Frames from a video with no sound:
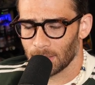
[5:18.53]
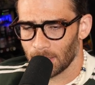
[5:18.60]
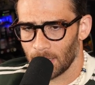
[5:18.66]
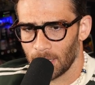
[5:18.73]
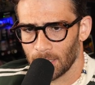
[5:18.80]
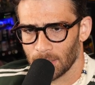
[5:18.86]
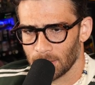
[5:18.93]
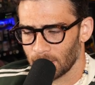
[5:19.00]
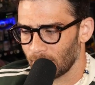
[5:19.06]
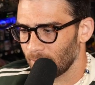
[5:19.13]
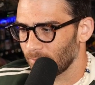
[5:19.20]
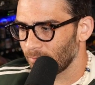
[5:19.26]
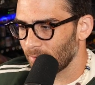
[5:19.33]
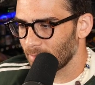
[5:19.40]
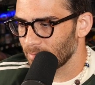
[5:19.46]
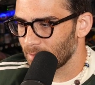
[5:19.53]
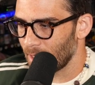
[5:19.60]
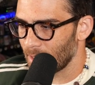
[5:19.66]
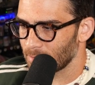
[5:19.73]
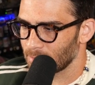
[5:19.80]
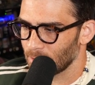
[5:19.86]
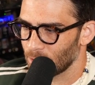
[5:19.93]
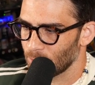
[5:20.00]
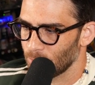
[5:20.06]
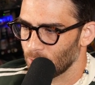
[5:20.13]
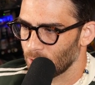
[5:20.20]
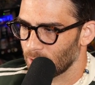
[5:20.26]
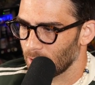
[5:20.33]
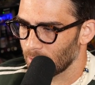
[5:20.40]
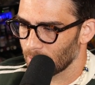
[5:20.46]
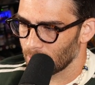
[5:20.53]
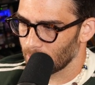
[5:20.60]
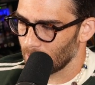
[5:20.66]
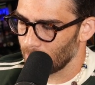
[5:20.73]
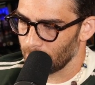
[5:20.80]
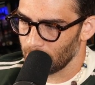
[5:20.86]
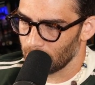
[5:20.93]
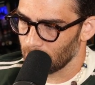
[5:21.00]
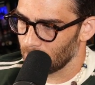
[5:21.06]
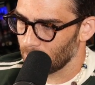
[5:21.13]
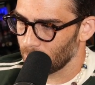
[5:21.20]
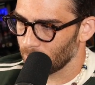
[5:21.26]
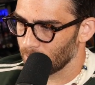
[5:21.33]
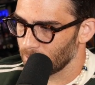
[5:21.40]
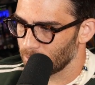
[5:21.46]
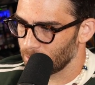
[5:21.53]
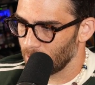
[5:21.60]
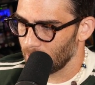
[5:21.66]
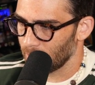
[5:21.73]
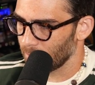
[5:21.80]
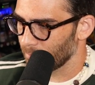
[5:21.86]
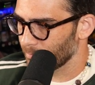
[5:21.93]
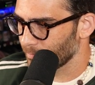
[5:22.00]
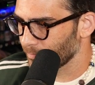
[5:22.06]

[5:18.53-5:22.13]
a fantastic communicator. I mean, holy shit.